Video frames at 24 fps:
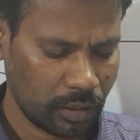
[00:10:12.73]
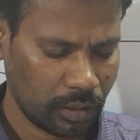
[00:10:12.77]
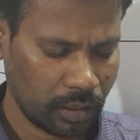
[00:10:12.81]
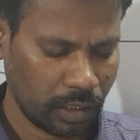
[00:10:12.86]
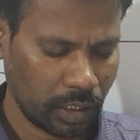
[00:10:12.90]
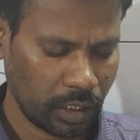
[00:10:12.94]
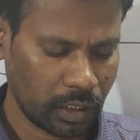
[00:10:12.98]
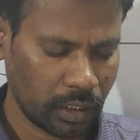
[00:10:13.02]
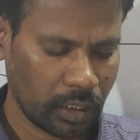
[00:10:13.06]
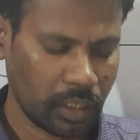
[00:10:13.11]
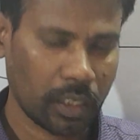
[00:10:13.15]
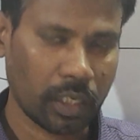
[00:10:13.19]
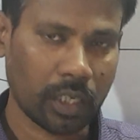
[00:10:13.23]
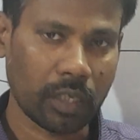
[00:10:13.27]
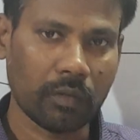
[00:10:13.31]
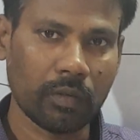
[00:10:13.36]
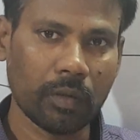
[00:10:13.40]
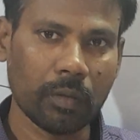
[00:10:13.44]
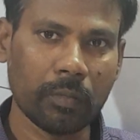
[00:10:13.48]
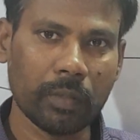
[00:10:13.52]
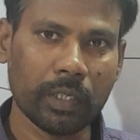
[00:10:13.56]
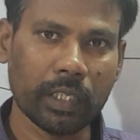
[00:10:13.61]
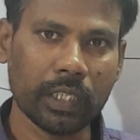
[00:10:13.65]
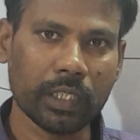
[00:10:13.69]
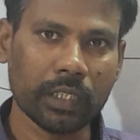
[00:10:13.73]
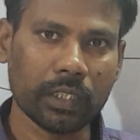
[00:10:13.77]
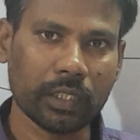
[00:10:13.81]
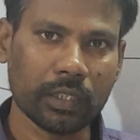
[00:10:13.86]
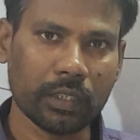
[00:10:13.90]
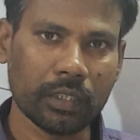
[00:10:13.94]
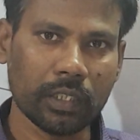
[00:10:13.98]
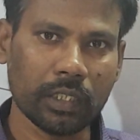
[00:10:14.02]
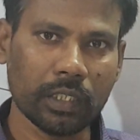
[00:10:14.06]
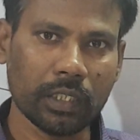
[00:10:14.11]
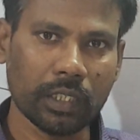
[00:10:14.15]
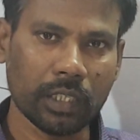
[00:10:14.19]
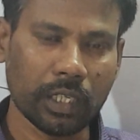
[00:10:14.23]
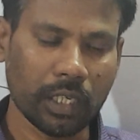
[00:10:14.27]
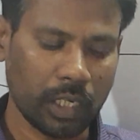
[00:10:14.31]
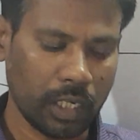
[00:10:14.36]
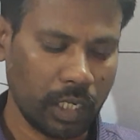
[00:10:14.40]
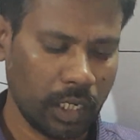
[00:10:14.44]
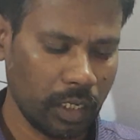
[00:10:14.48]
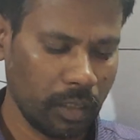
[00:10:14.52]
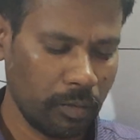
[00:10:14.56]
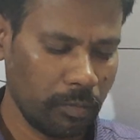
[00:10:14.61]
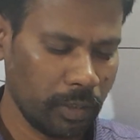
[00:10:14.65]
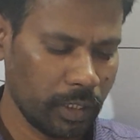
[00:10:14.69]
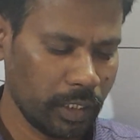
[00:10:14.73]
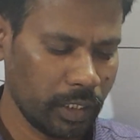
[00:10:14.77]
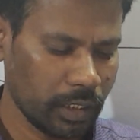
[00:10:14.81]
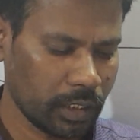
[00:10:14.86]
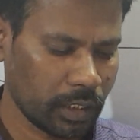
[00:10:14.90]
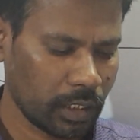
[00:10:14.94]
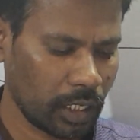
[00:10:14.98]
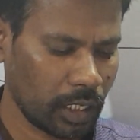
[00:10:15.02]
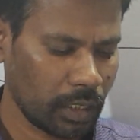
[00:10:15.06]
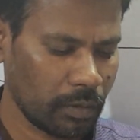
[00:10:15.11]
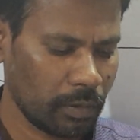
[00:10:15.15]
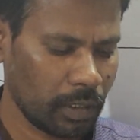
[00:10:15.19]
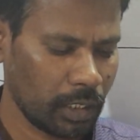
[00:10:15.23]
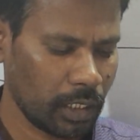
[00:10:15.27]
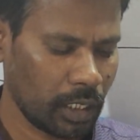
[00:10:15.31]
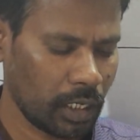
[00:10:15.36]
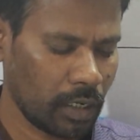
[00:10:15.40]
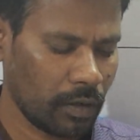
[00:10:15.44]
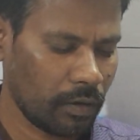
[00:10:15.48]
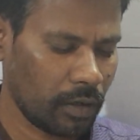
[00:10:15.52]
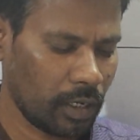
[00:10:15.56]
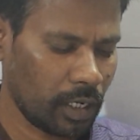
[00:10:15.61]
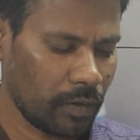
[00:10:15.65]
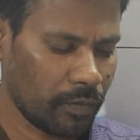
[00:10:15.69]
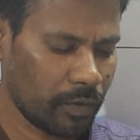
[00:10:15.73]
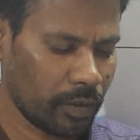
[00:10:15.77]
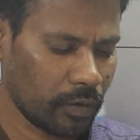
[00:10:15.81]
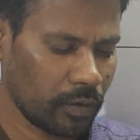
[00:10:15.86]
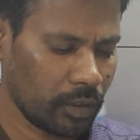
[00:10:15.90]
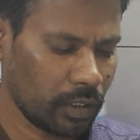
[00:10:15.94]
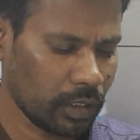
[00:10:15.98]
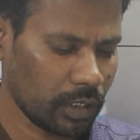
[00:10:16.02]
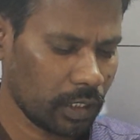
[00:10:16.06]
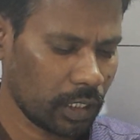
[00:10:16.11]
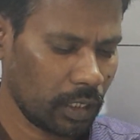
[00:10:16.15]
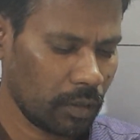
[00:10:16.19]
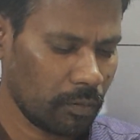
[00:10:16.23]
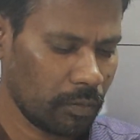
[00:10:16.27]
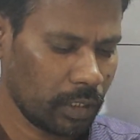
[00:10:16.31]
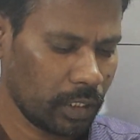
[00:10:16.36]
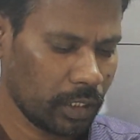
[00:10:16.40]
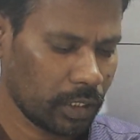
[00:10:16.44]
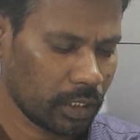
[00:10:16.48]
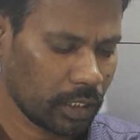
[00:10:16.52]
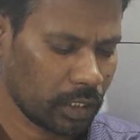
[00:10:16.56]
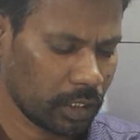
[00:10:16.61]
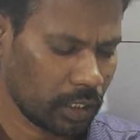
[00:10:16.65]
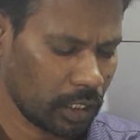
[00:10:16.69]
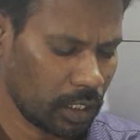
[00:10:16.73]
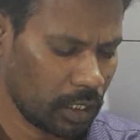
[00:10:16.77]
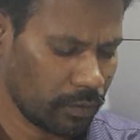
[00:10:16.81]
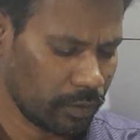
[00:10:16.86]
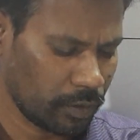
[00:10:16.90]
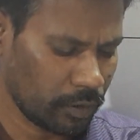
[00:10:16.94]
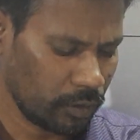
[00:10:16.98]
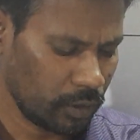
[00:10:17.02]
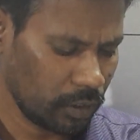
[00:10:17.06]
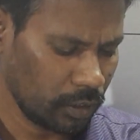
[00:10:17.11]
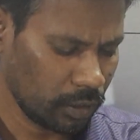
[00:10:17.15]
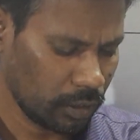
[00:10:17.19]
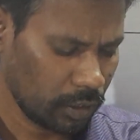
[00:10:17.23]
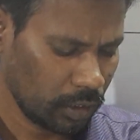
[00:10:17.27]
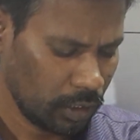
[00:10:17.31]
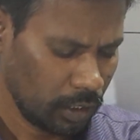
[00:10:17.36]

Sector I will be describing afterwards. I will be discussing afterwards.